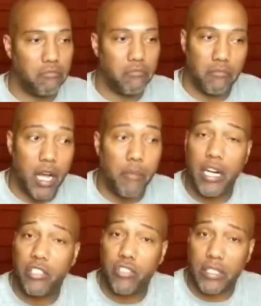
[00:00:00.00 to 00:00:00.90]
a couple
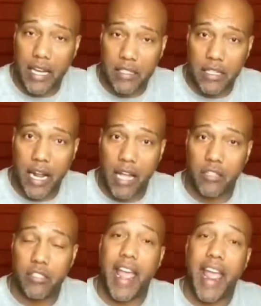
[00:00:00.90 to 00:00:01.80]
$100,000,
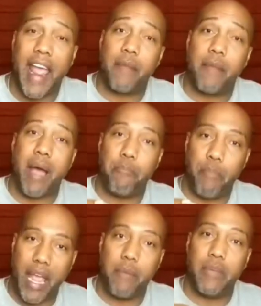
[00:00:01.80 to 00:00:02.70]
and my
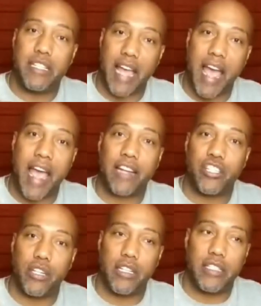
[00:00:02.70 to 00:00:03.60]
payments
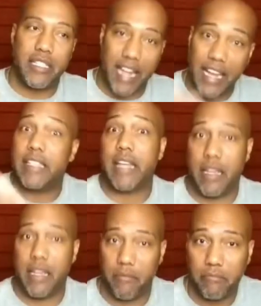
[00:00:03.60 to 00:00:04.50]
actually stayed the same
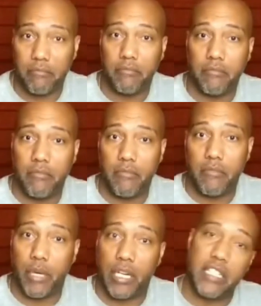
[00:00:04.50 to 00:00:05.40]

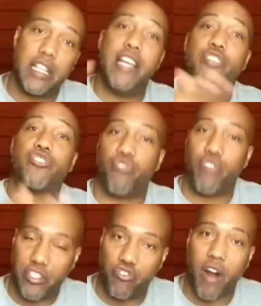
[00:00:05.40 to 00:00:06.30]
because the interest rates
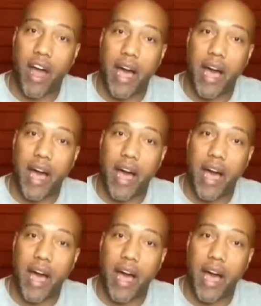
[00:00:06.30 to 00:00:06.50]
dropped.